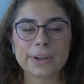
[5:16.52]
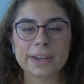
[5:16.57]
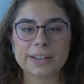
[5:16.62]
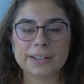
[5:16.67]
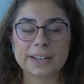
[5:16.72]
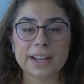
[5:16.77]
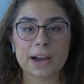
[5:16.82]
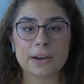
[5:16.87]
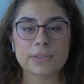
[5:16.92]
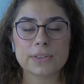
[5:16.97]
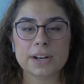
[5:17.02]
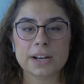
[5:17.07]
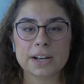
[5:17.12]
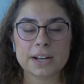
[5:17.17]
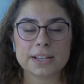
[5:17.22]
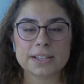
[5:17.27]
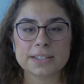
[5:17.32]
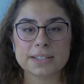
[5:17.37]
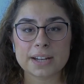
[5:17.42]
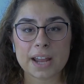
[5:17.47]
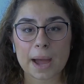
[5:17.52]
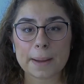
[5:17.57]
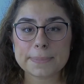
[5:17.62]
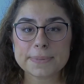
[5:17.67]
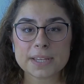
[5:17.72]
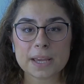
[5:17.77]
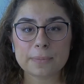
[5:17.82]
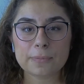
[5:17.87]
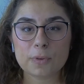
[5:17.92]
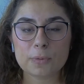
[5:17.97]
Okay, now that it is nap
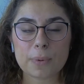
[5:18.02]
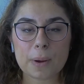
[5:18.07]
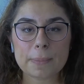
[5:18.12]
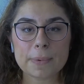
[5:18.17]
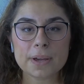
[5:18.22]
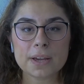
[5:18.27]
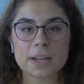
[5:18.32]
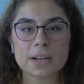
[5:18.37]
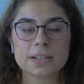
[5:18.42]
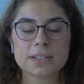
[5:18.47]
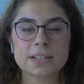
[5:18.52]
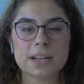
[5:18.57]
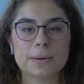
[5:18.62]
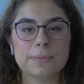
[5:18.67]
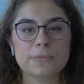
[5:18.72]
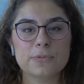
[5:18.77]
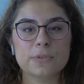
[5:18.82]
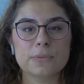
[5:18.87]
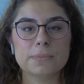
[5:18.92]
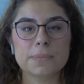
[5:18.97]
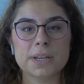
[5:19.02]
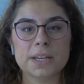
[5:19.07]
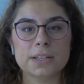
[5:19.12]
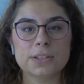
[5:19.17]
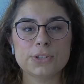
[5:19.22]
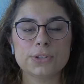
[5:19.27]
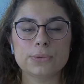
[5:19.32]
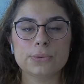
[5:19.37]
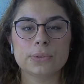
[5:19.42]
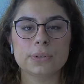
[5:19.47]
time for Bubba, it is time for me
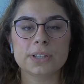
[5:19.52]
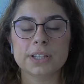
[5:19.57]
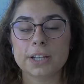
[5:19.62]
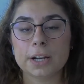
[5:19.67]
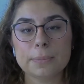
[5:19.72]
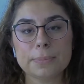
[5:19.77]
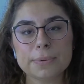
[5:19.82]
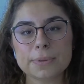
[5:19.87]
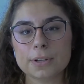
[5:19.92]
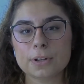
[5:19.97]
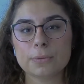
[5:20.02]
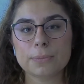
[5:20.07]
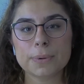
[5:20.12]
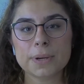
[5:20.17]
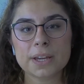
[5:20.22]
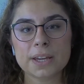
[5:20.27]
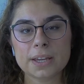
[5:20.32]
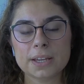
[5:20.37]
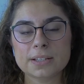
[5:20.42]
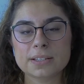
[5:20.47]
to clean up a little bit,